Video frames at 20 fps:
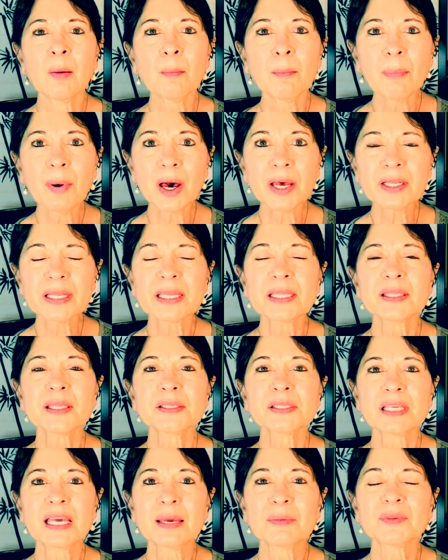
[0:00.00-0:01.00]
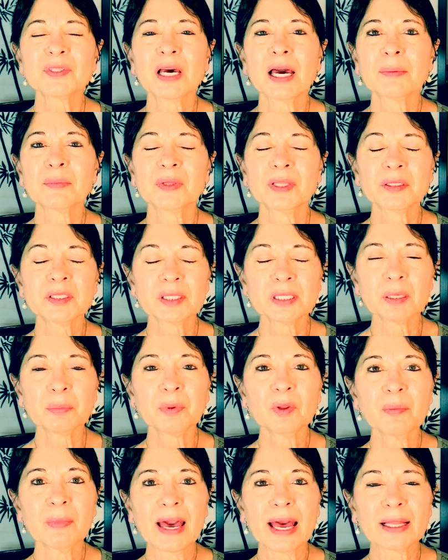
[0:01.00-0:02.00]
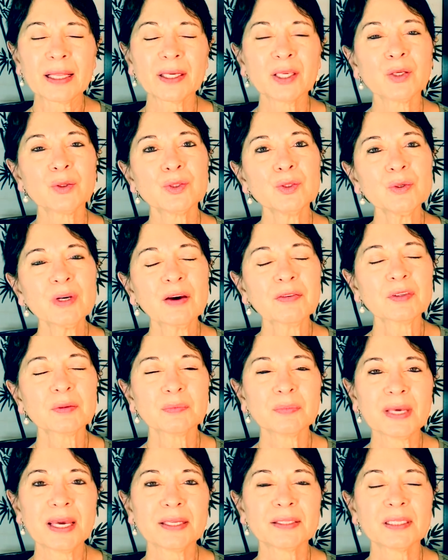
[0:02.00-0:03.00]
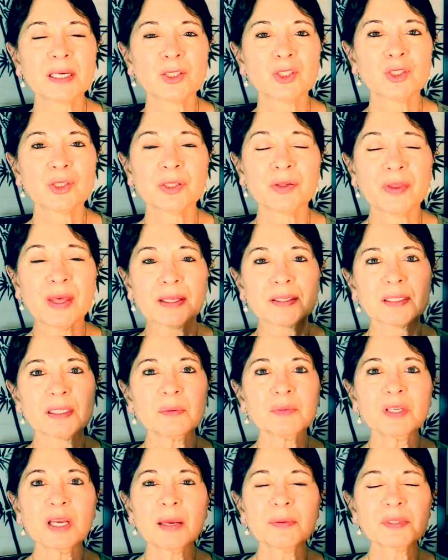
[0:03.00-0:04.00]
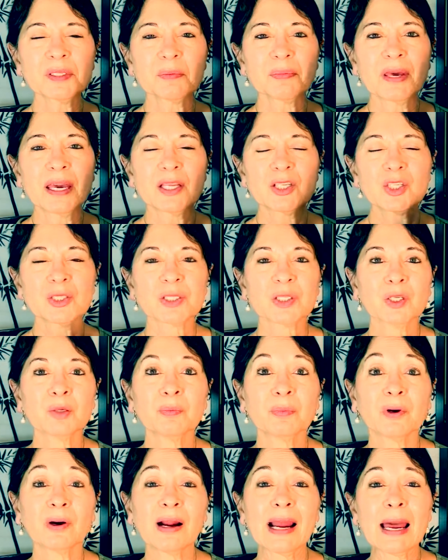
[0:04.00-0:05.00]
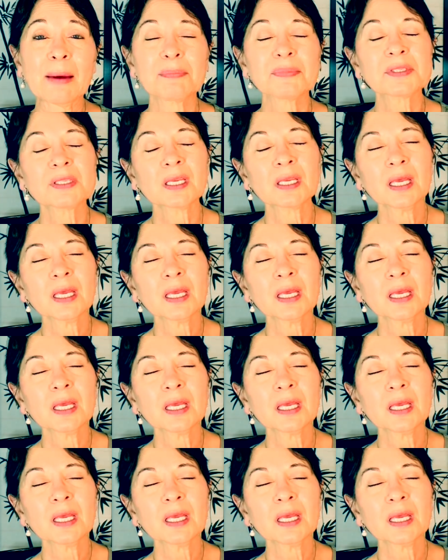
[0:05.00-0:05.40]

But at the same time, diplomatic. You do have to pay attention to that. Sometimes the pages could perhaps